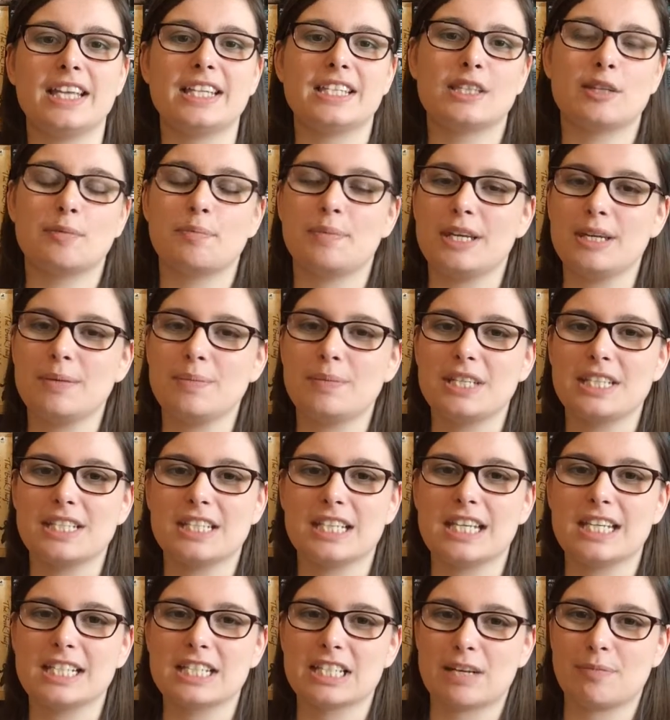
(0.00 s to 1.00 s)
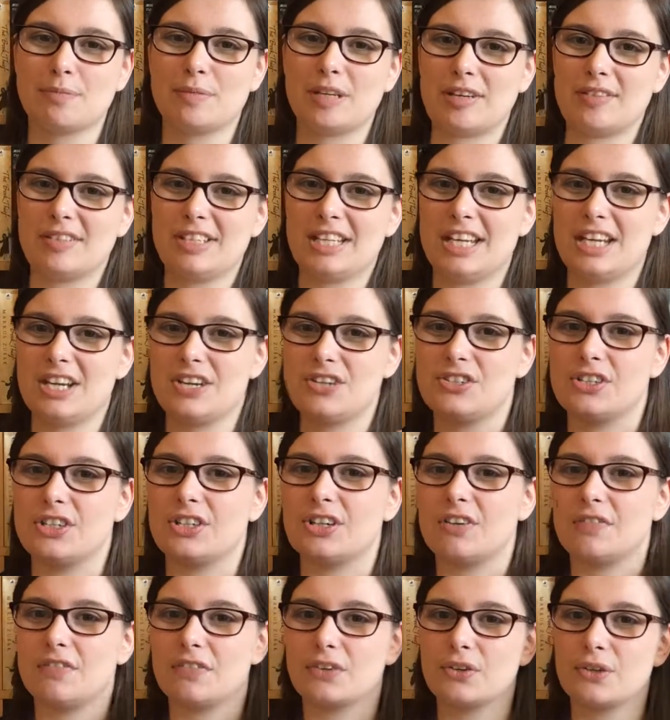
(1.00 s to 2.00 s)
is the BBC's adaptation
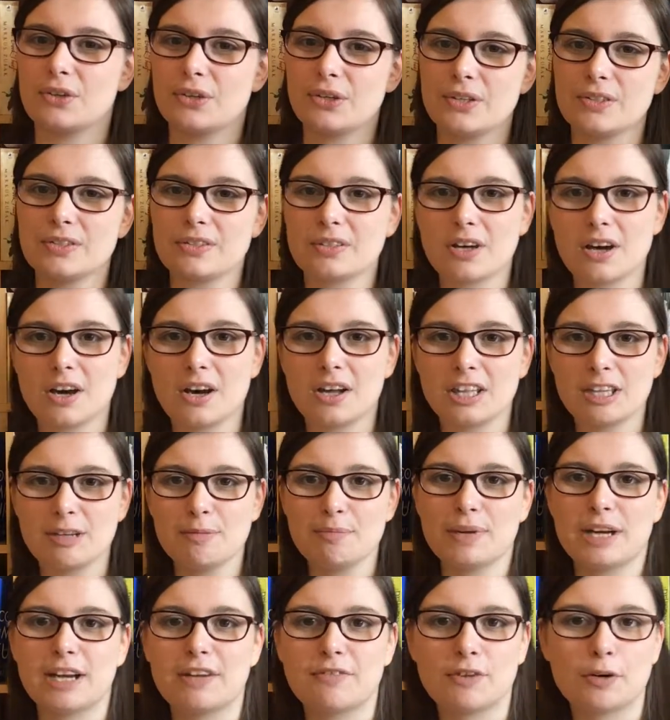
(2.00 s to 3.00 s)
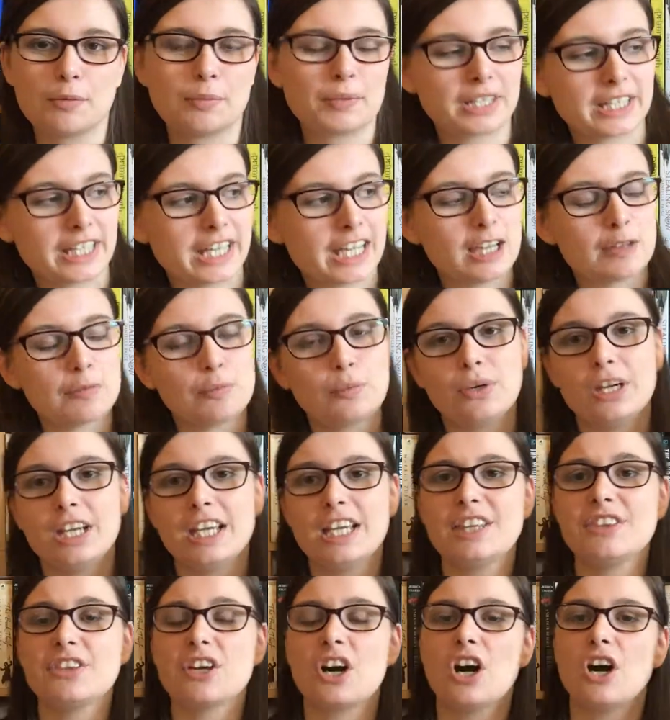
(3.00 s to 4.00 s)
of Cuckoo's Calling by Robert
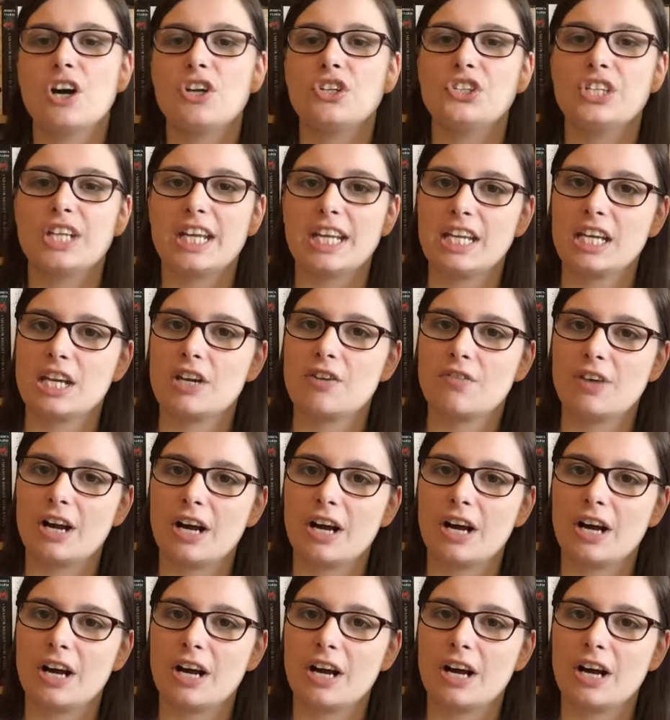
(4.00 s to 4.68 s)
Galbraith or J.K.